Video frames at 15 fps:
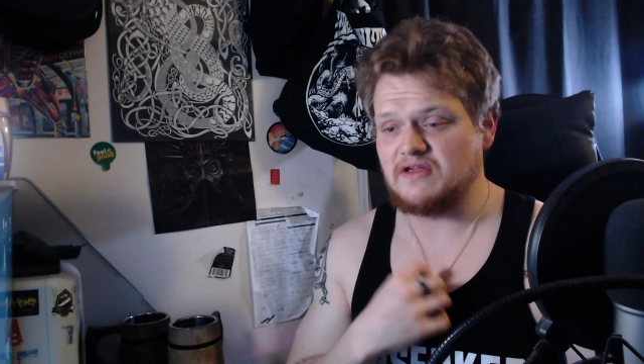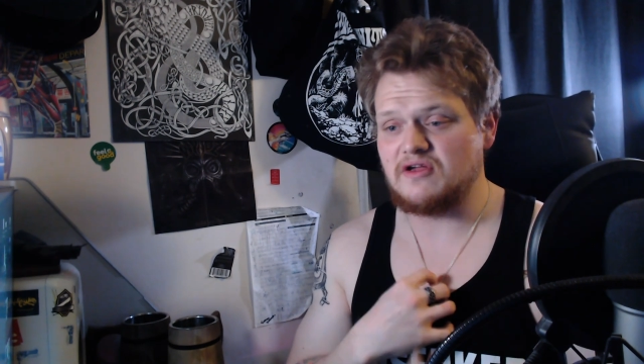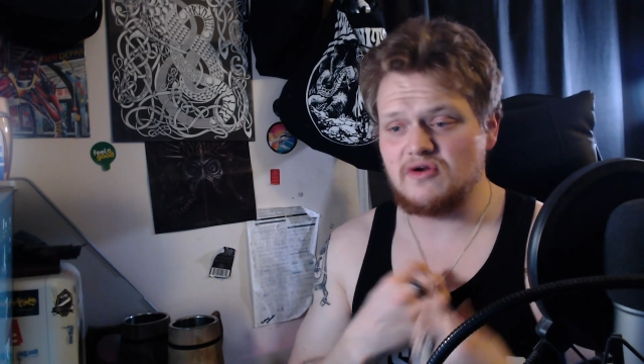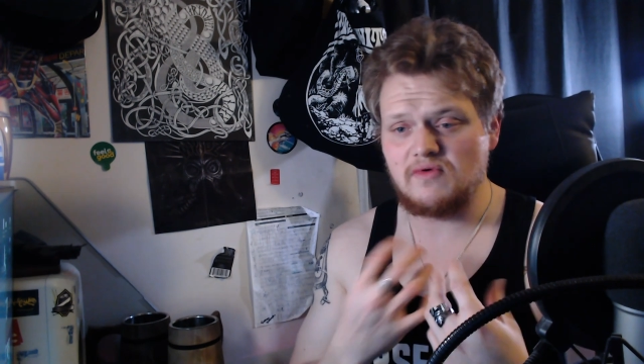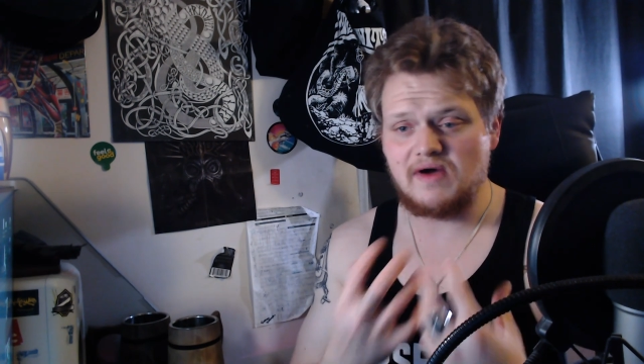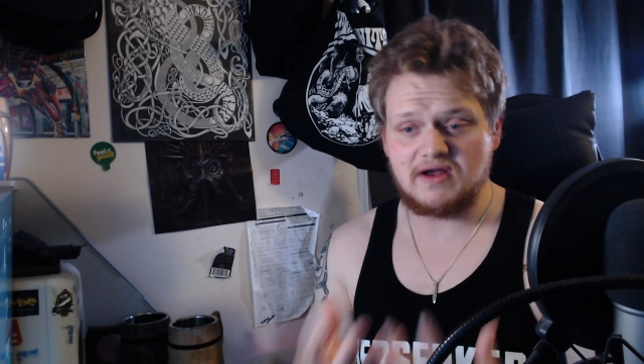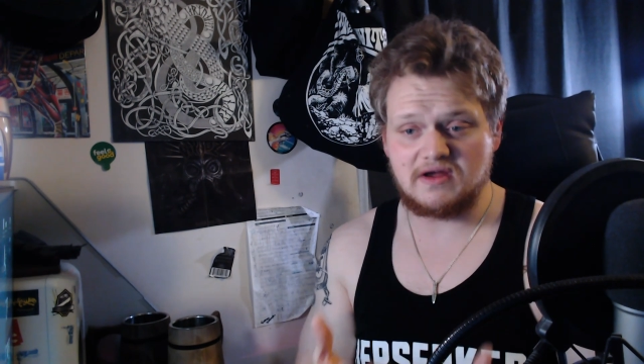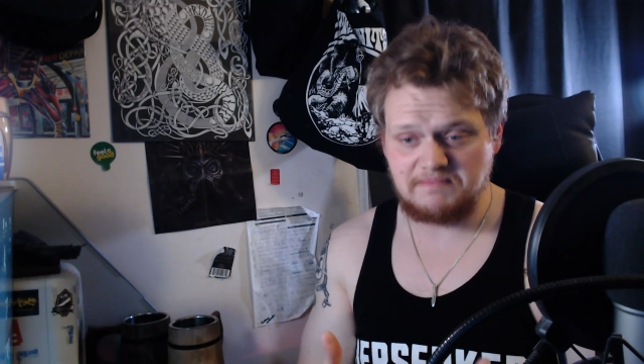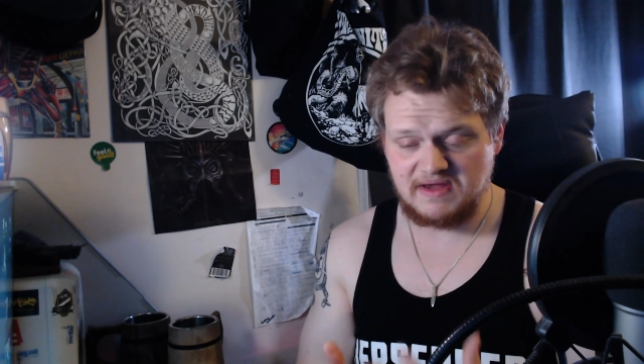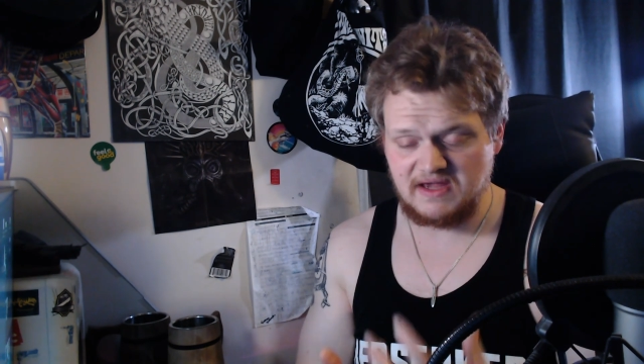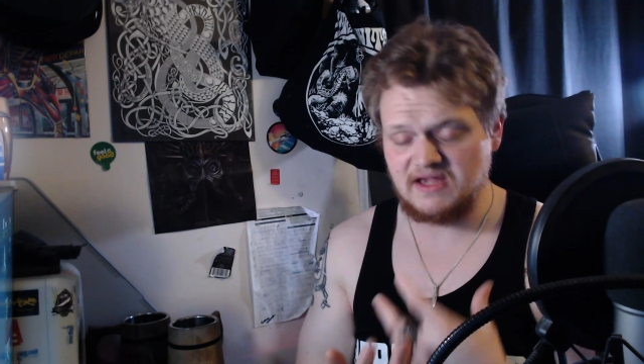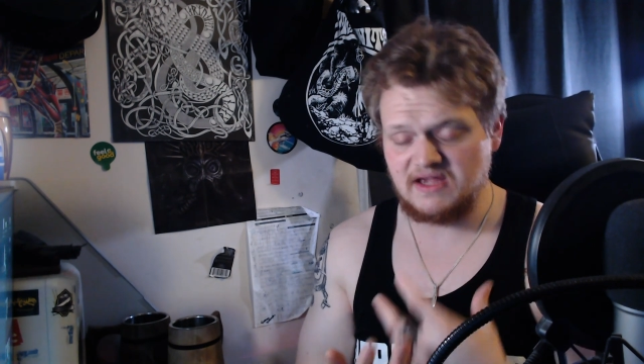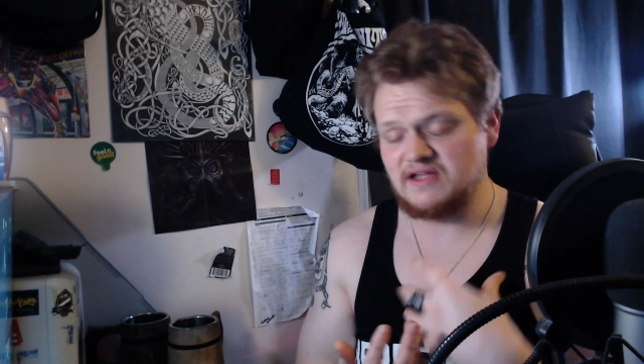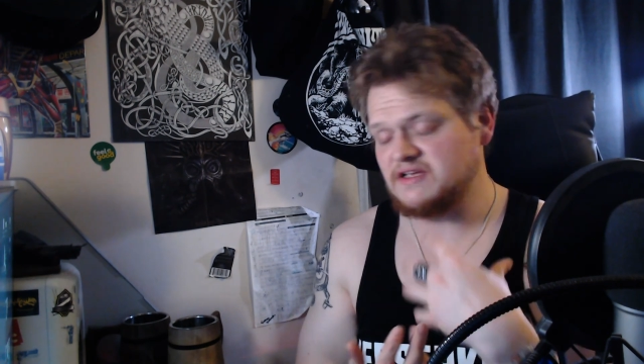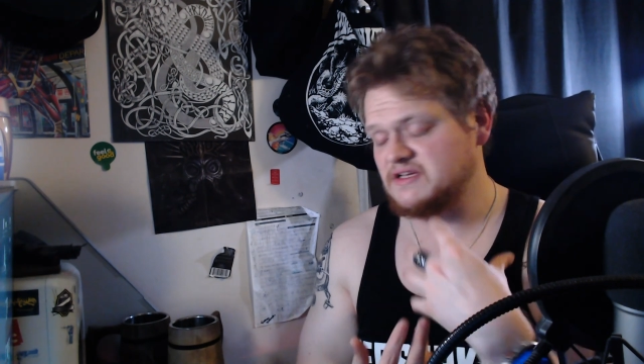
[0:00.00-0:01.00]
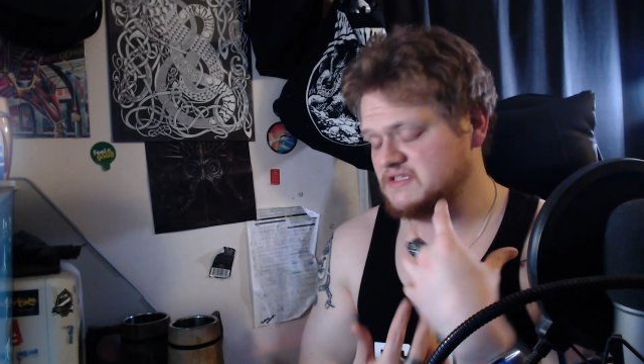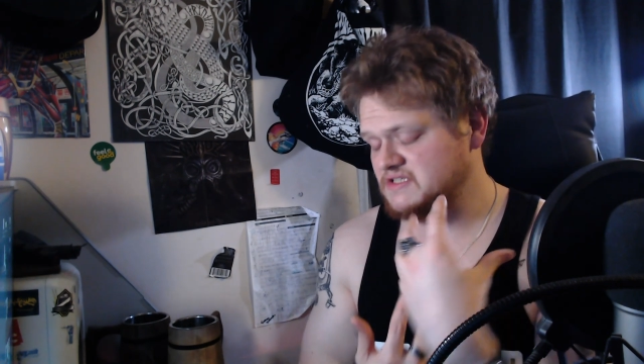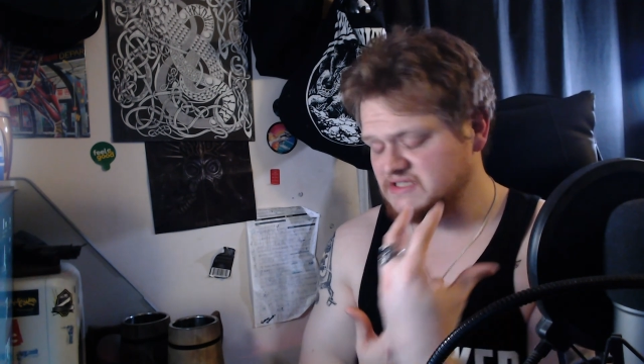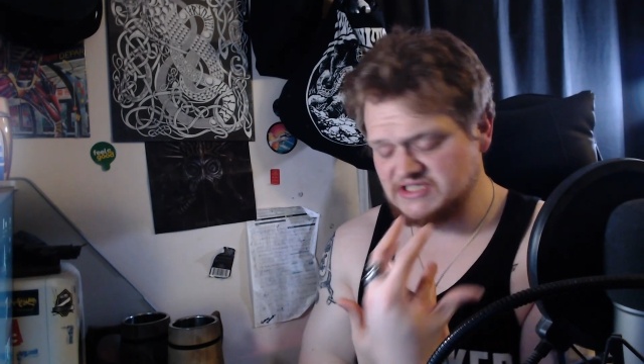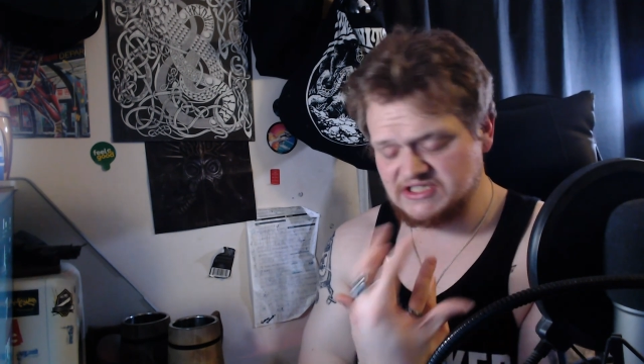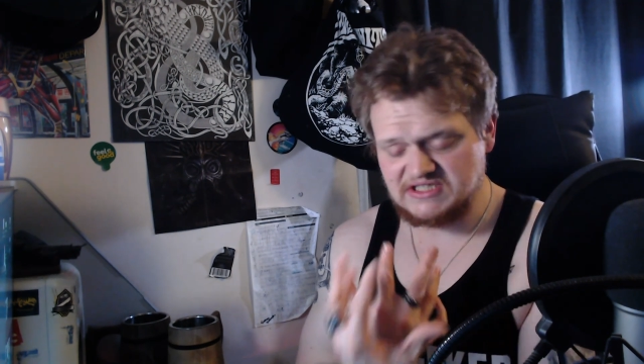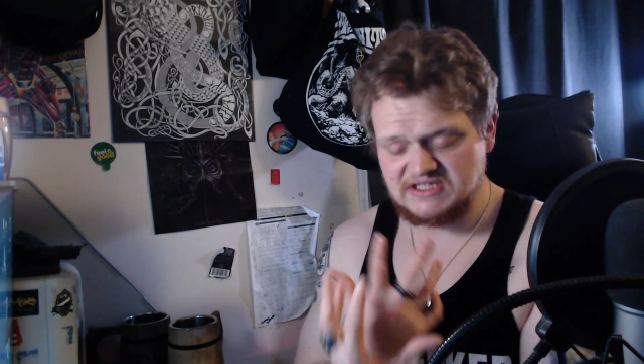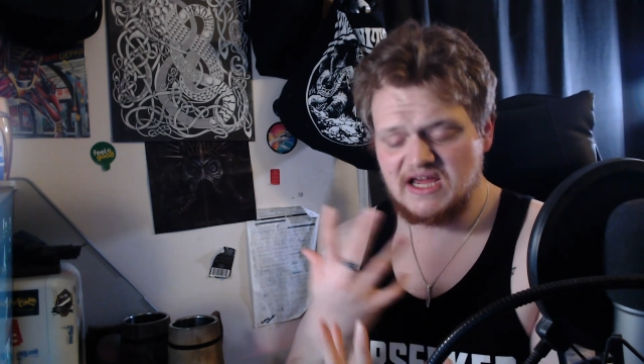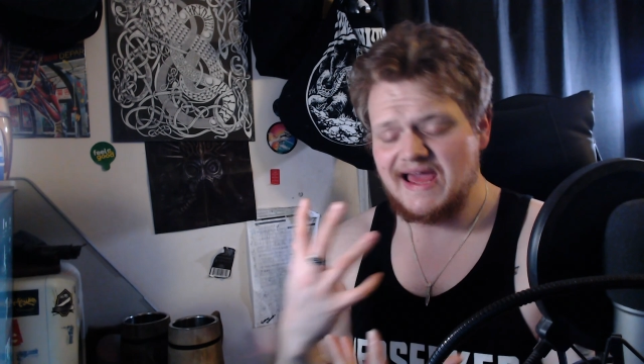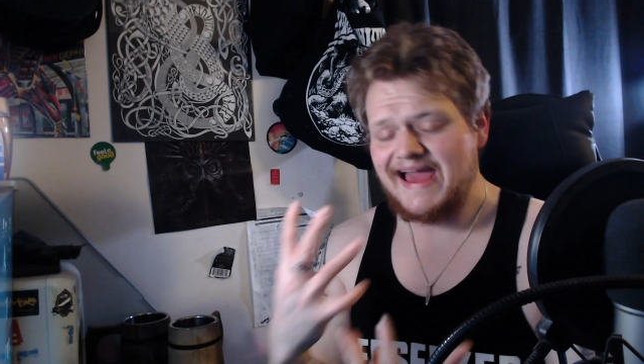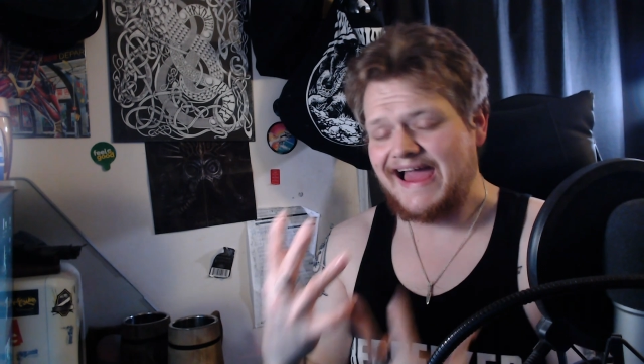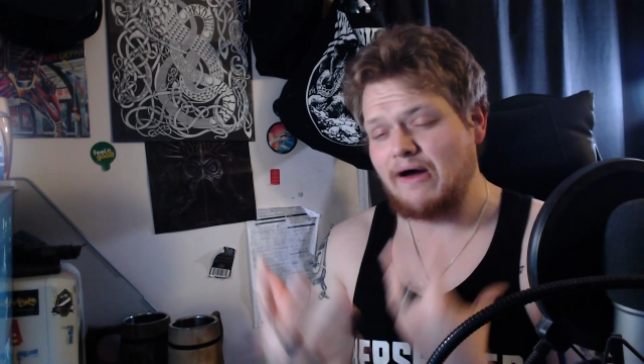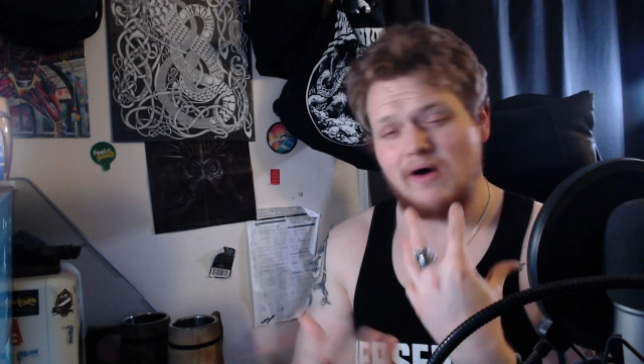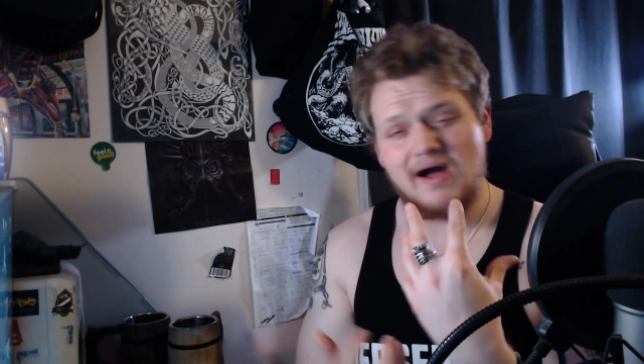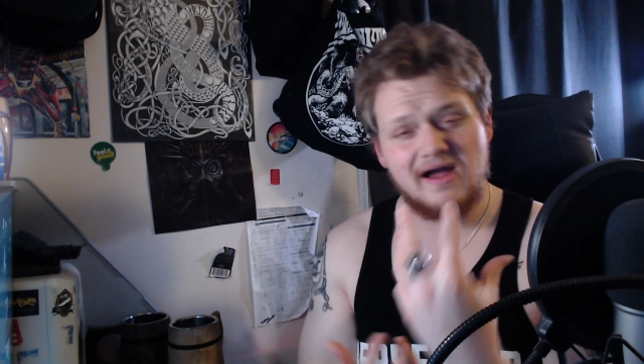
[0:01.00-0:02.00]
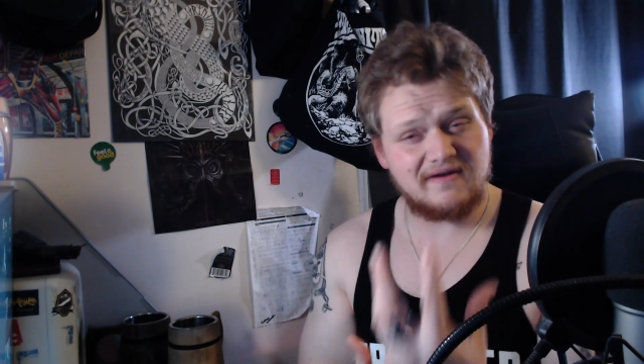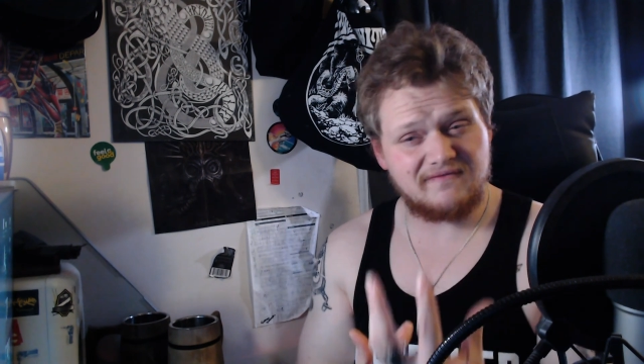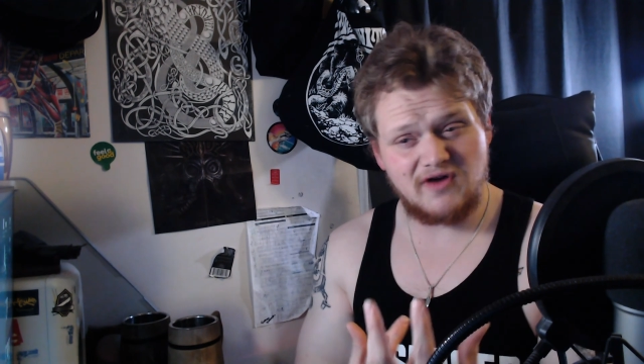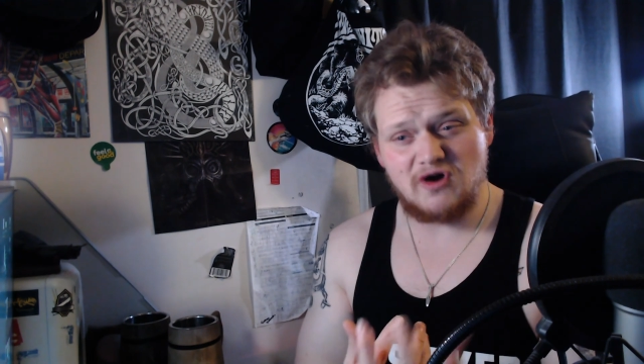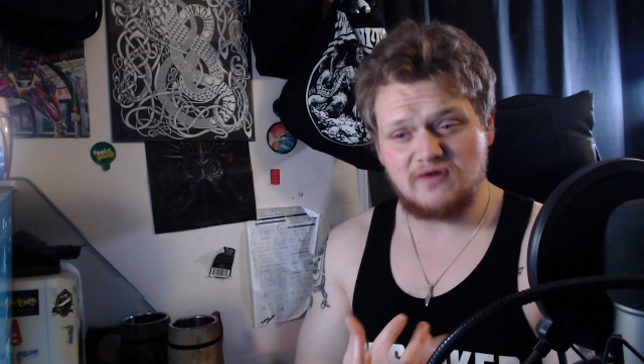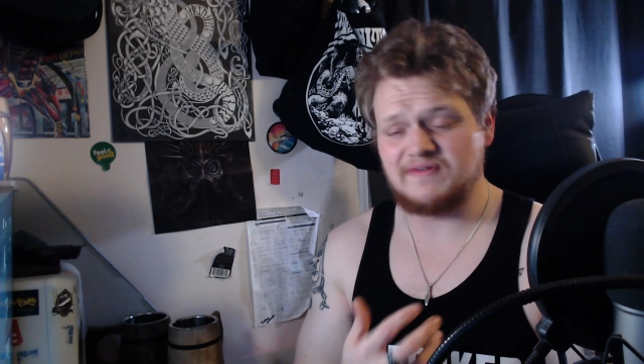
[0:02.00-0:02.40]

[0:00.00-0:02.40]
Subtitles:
who I could be and just how I evolved.